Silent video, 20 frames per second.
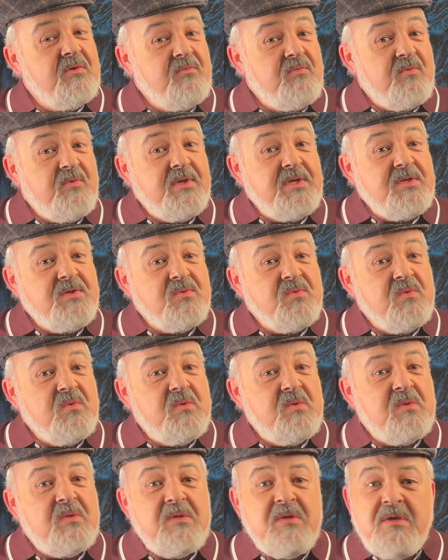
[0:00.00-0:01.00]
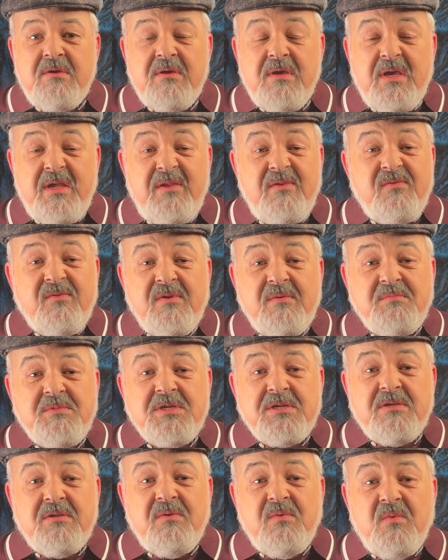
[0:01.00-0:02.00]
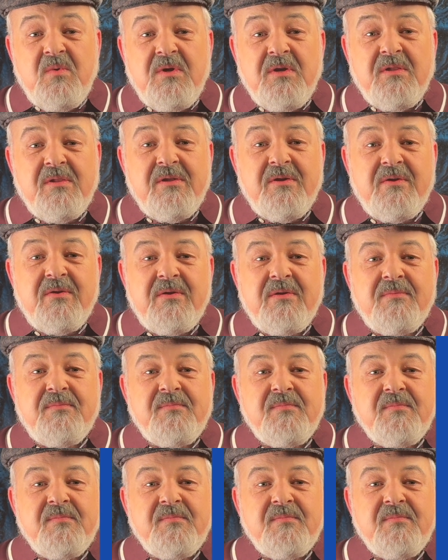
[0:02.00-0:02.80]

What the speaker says: free tool, any subject you want to learn.